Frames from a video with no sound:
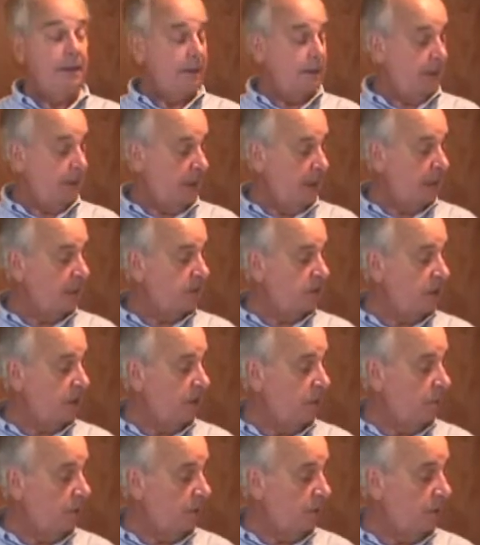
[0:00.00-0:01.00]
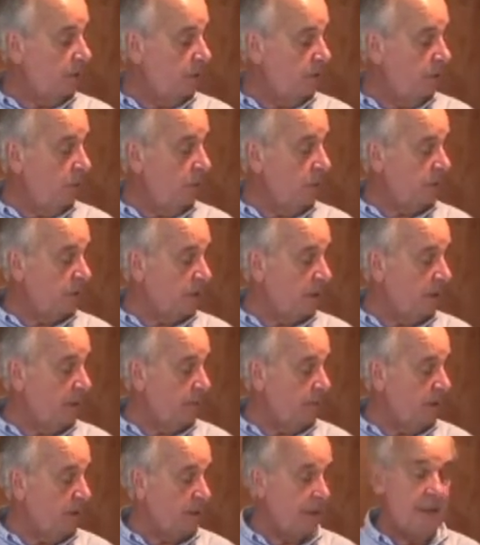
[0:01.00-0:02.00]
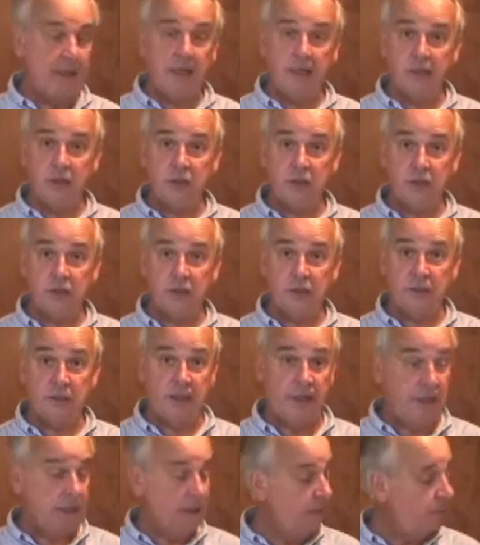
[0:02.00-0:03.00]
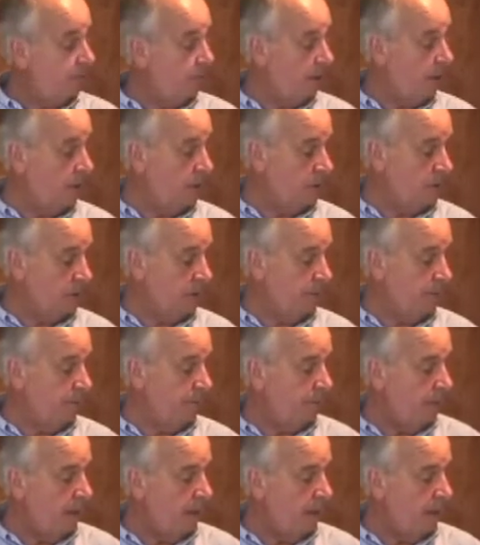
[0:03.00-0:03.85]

The next thing we're going to do is come to the kitchen sink faucet,